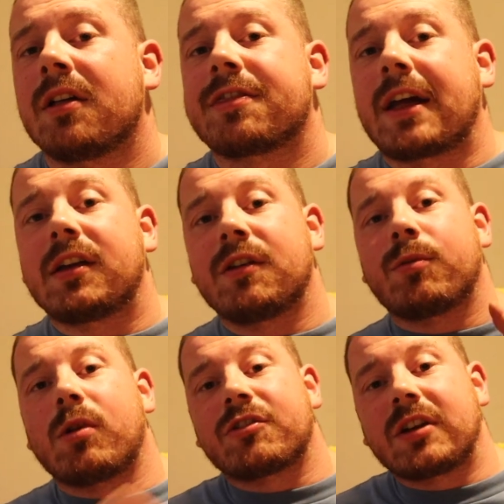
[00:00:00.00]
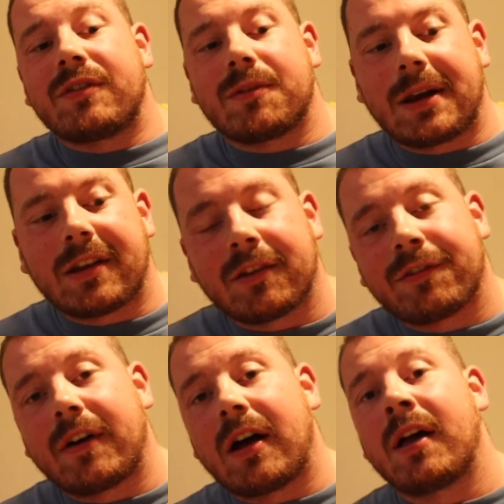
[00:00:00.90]
thank you for watching if you made it
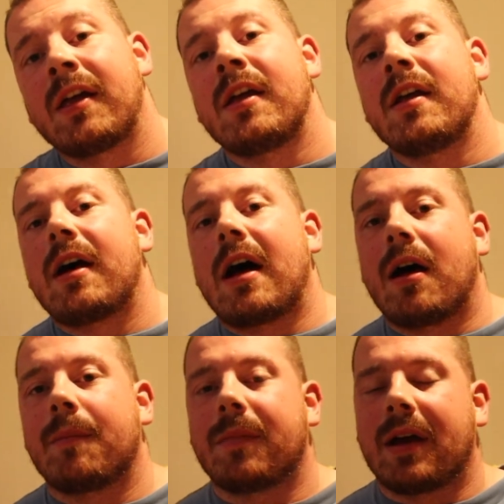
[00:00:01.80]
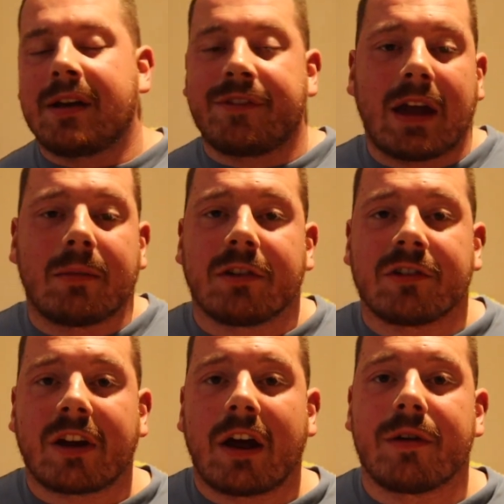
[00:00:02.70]
this far. If you came to the
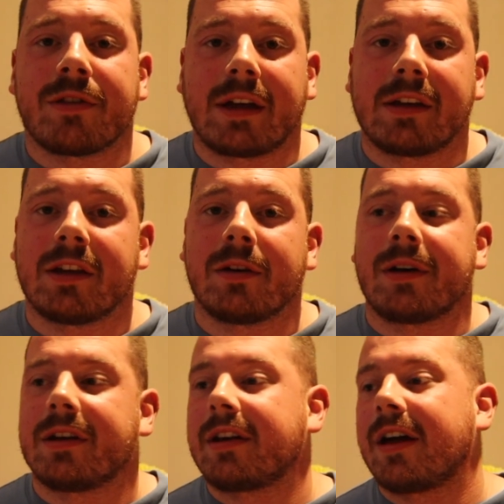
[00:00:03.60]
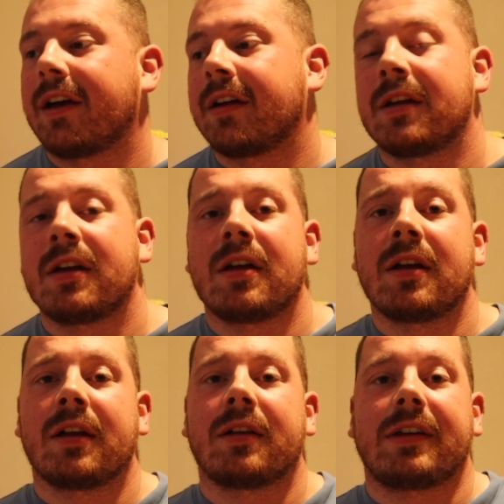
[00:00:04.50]
show, thank you, and
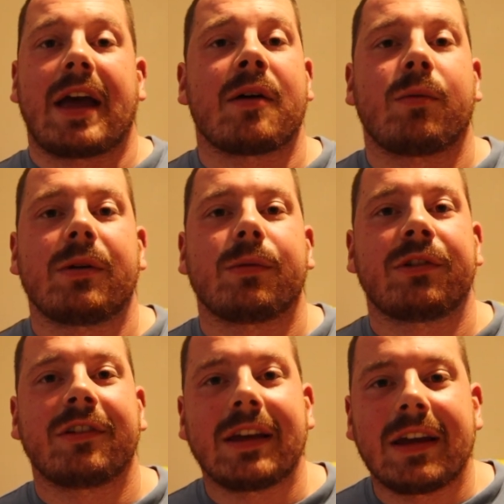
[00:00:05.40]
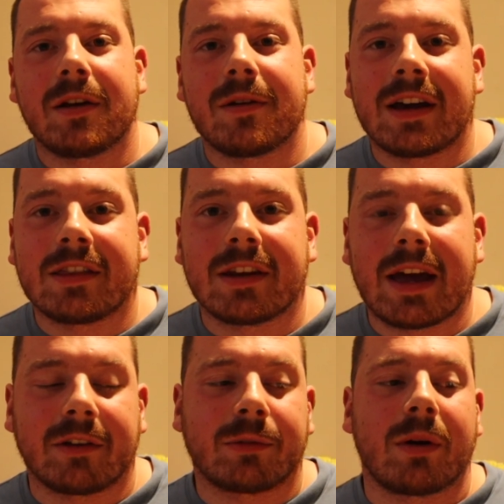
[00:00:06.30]
yeah, we will see you in the
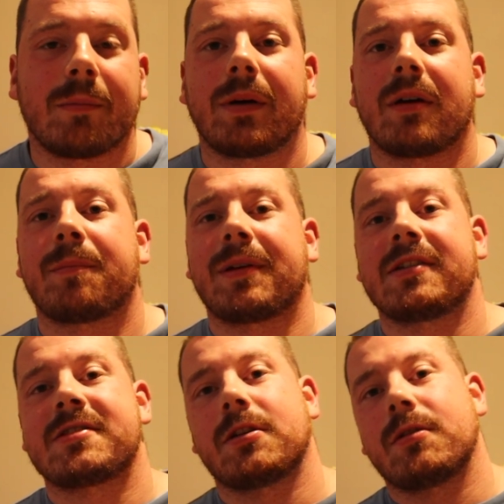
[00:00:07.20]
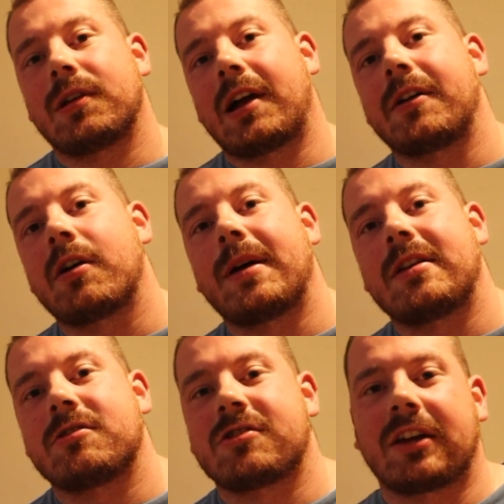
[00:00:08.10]
next one. But please do like,
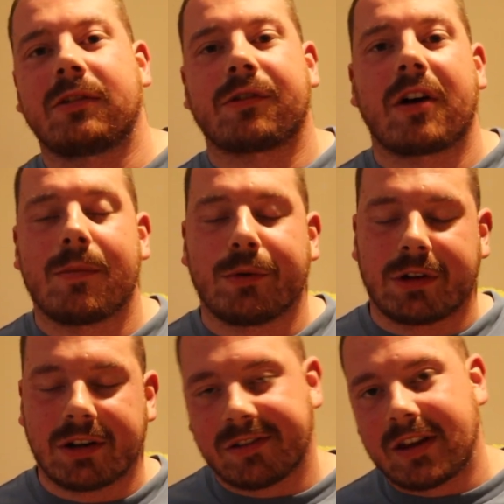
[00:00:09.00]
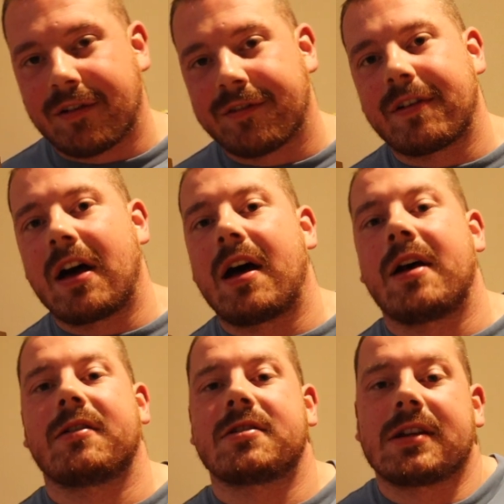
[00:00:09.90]
comment, share, subscribe, all the good stuff,
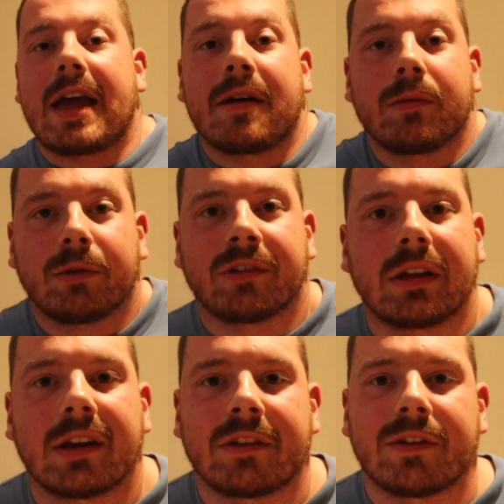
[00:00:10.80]
and yeah, we'll see you in the next